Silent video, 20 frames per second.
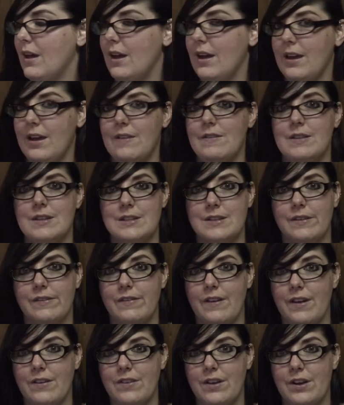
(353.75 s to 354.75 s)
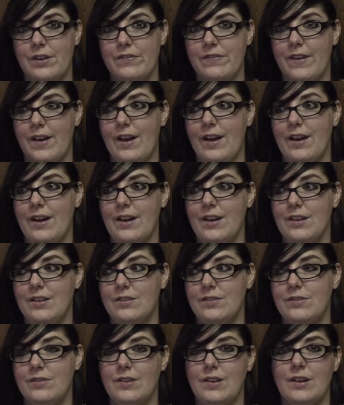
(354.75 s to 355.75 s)
I gave this a 5 out of
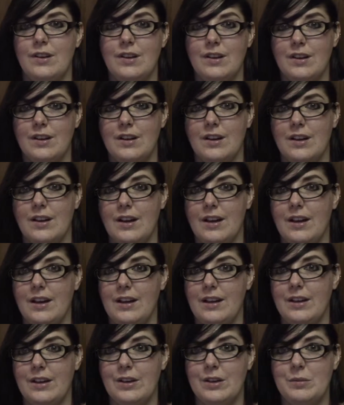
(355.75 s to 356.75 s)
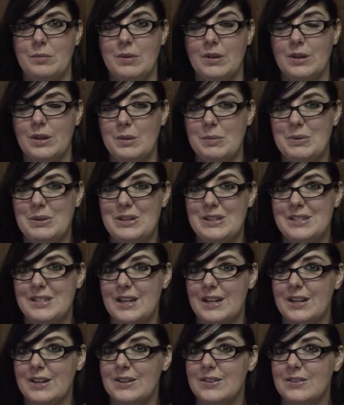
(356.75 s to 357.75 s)
5. I could barely put it
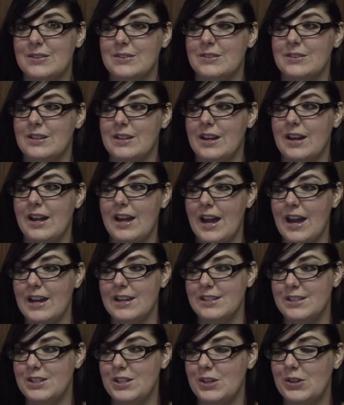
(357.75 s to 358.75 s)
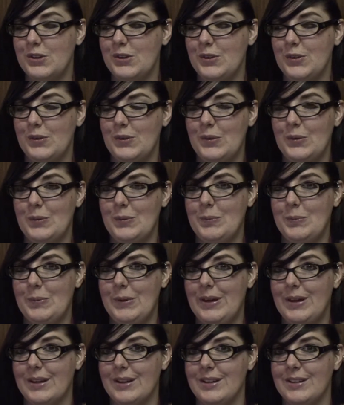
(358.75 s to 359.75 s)
down. I had to
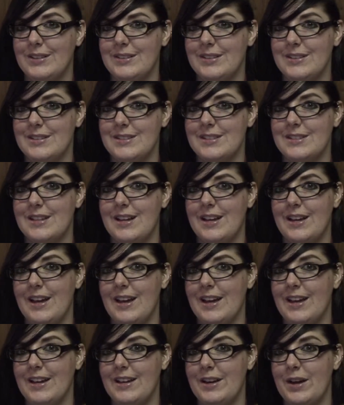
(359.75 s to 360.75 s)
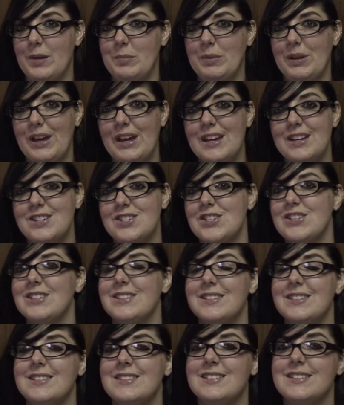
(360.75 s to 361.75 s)
because I had
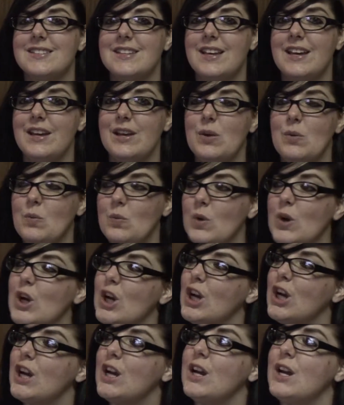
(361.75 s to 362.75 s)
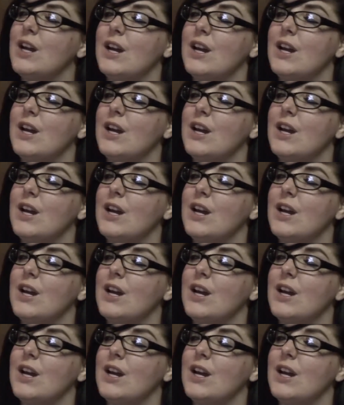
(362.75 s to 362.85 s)
obligations like work